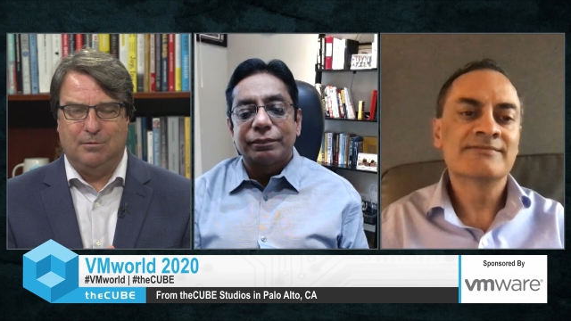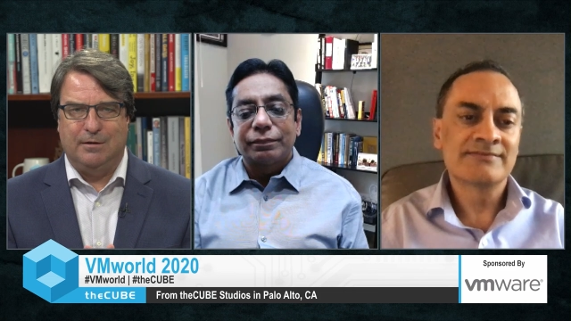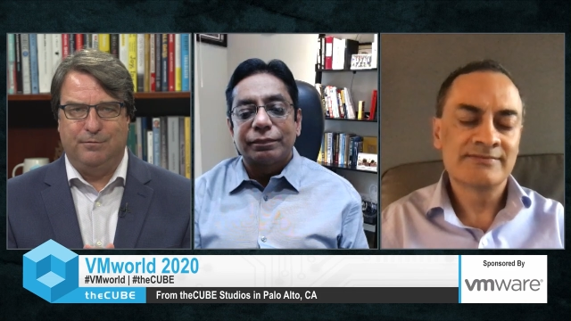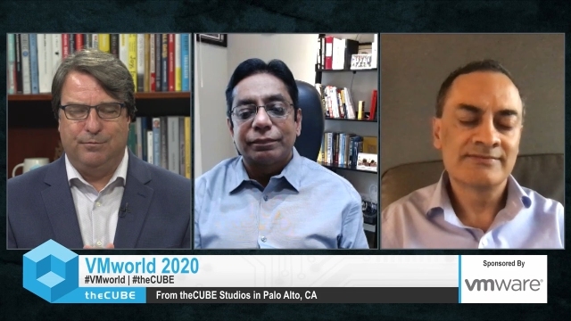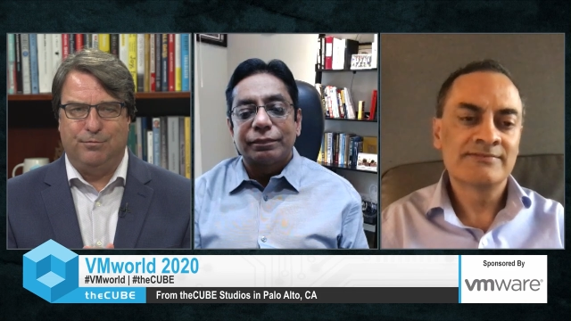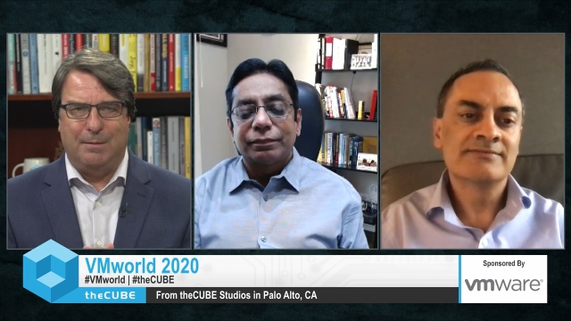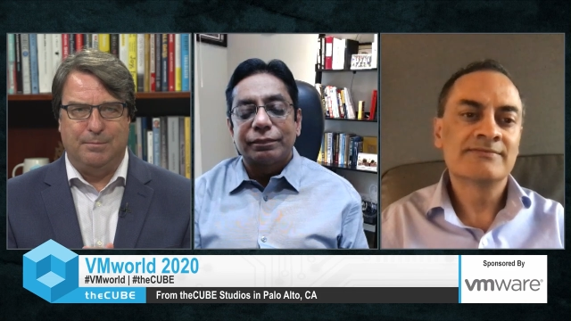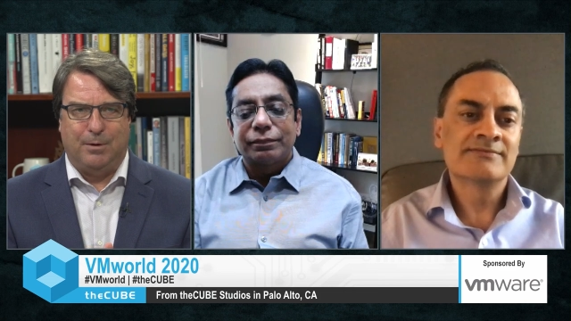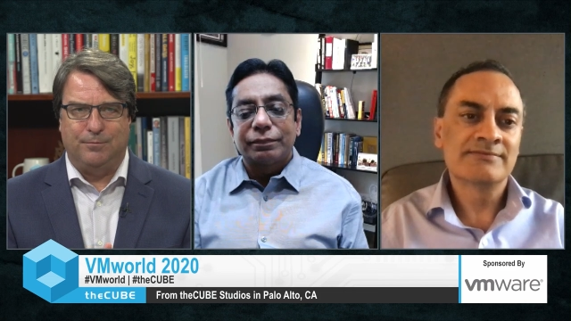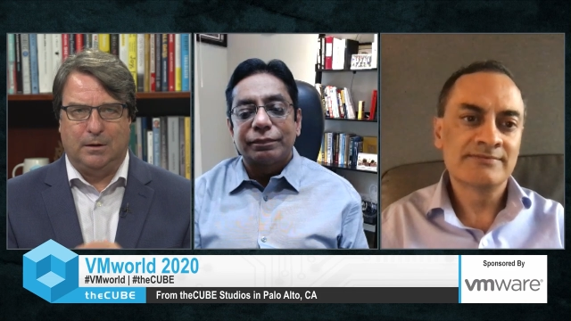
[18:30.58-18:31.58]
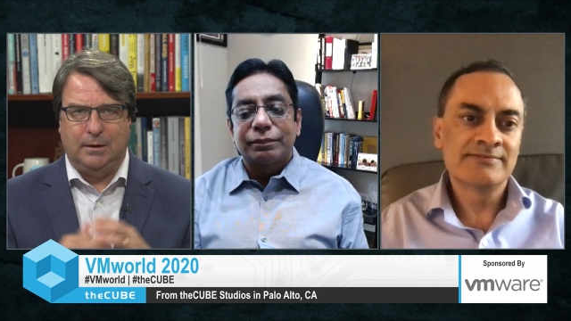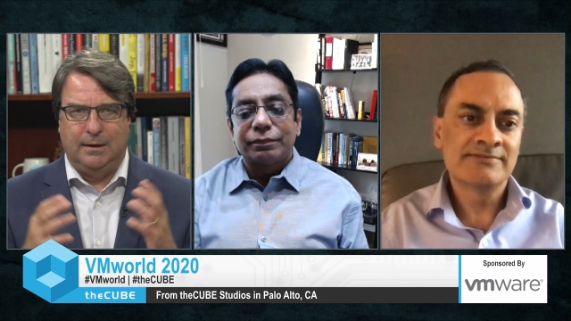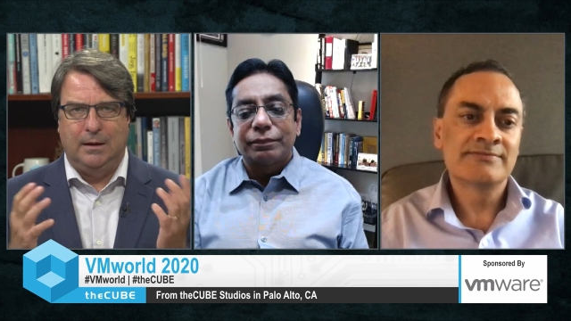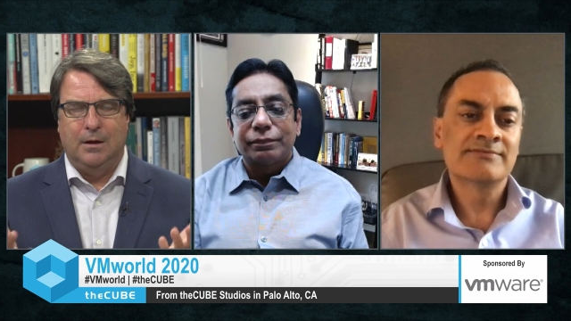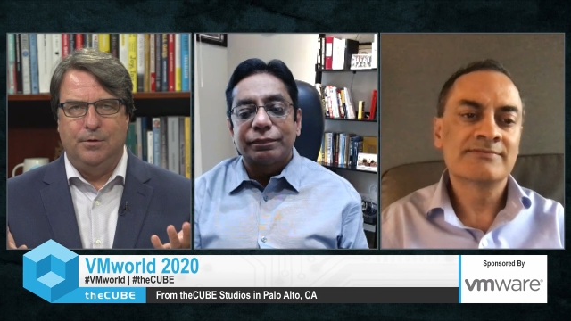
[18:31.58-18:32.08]
Speaker 1: right, framed perfectly.
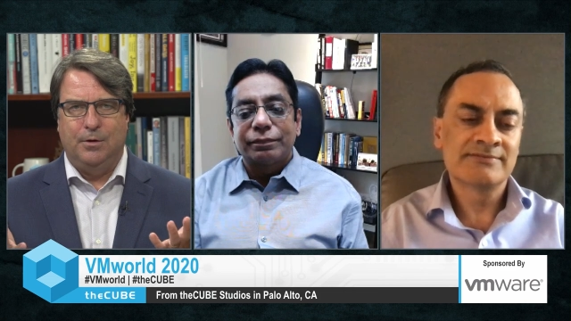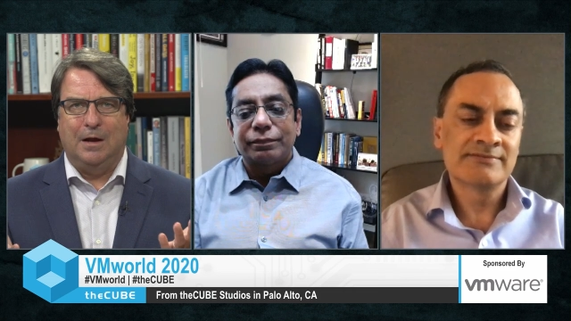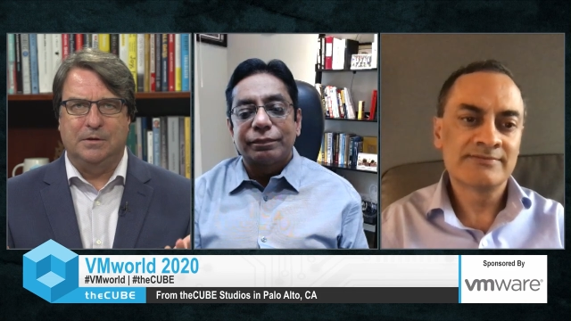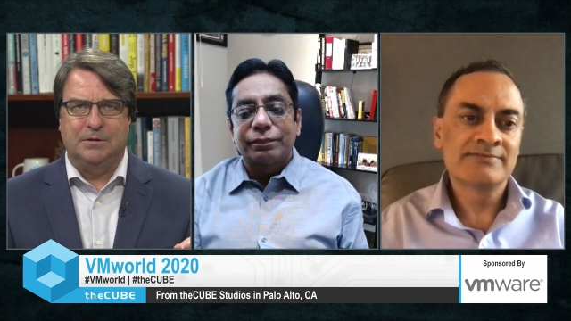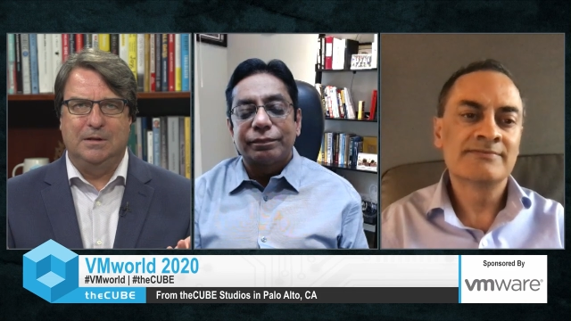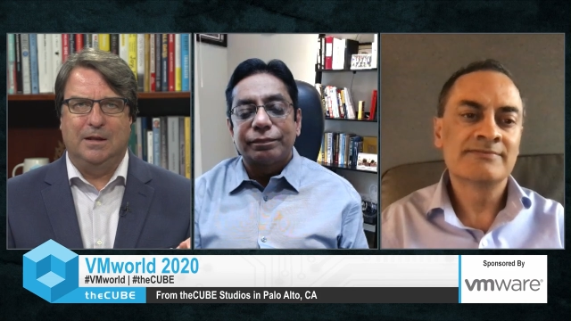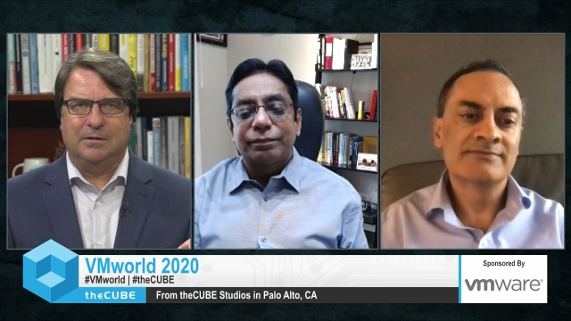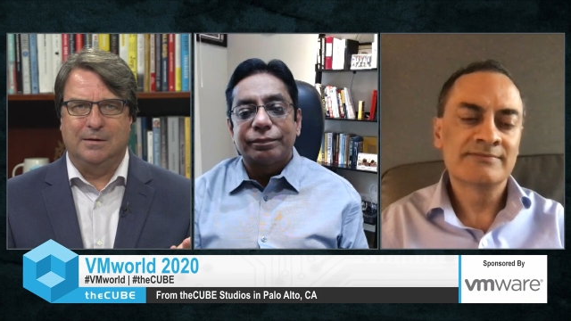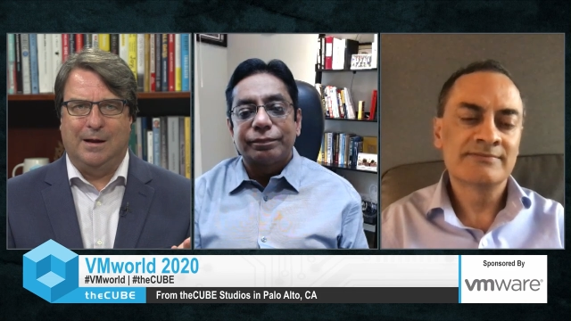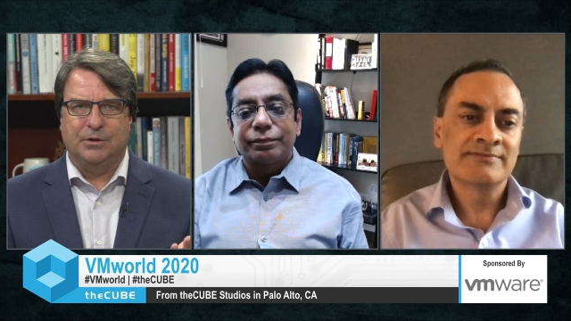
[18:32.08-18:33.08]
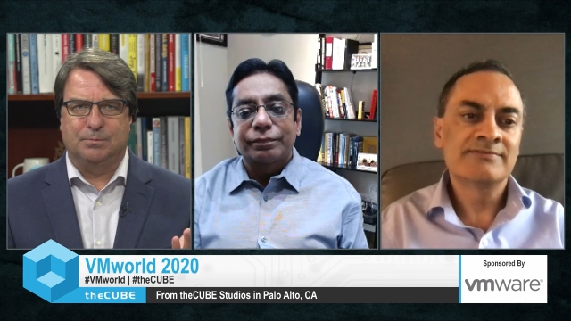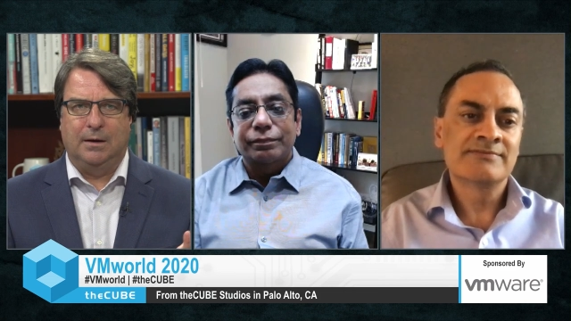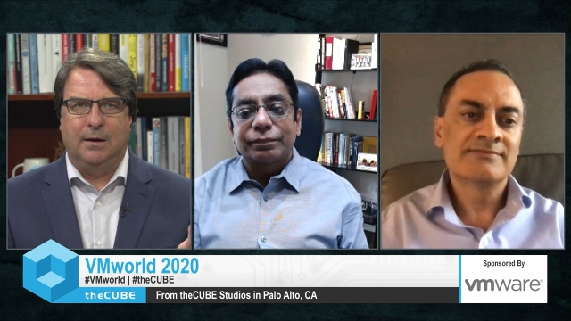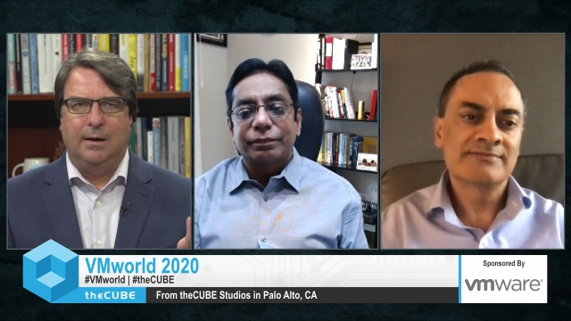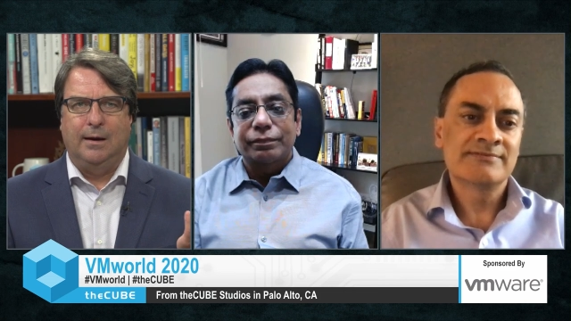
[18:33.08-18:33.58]
You got this, this announcement.
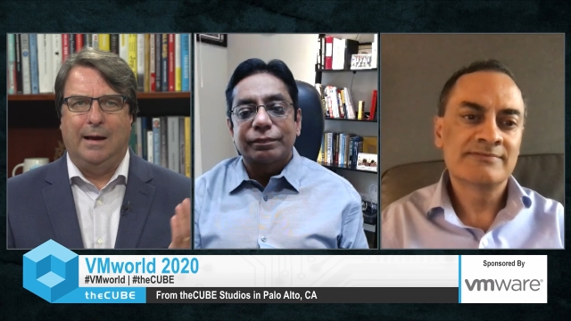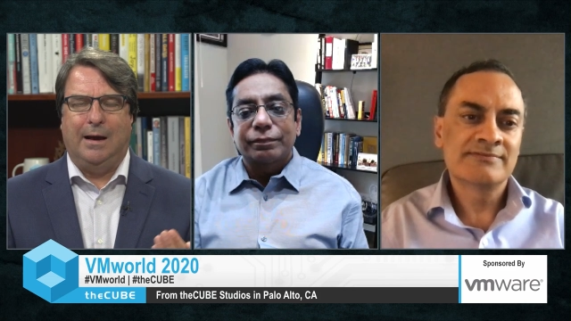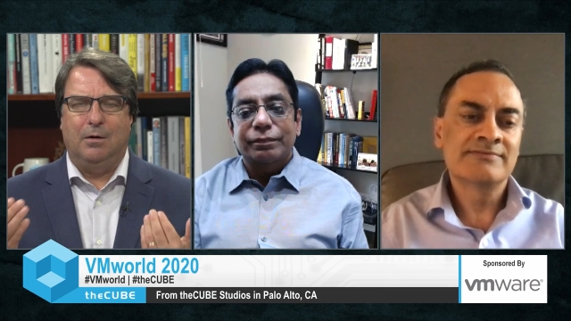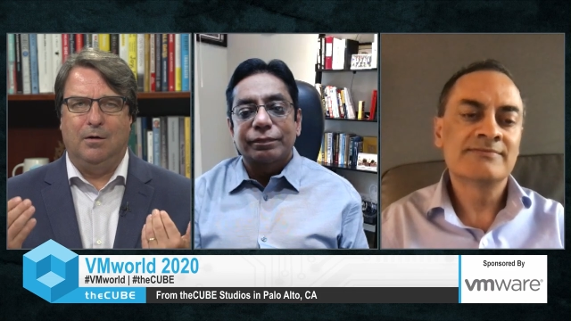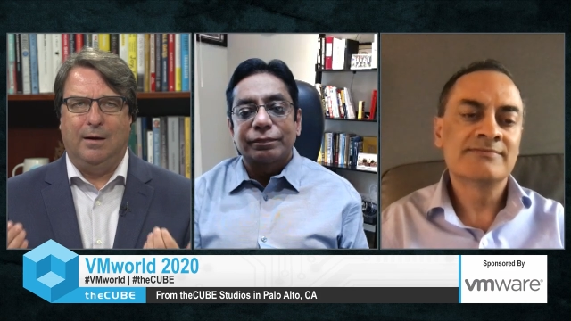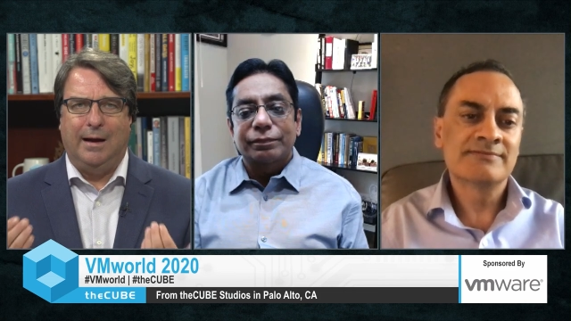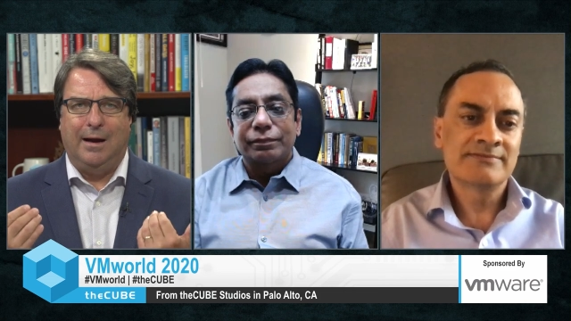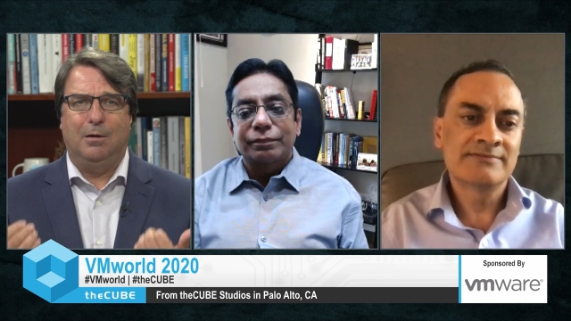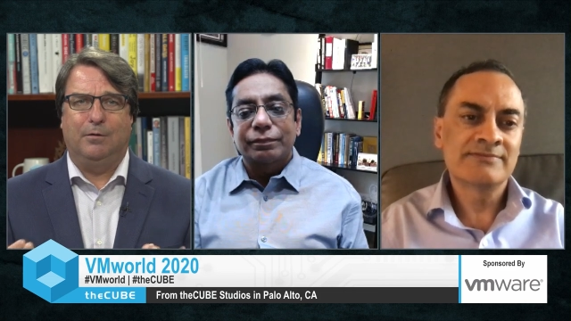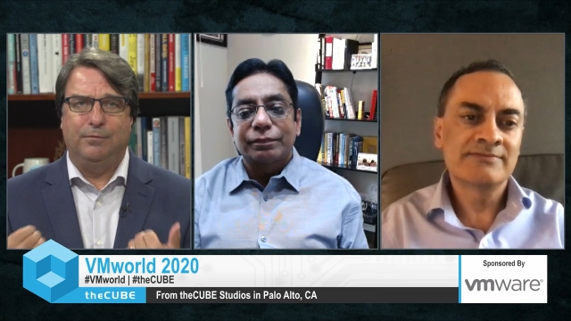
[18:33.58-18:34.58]
How, how,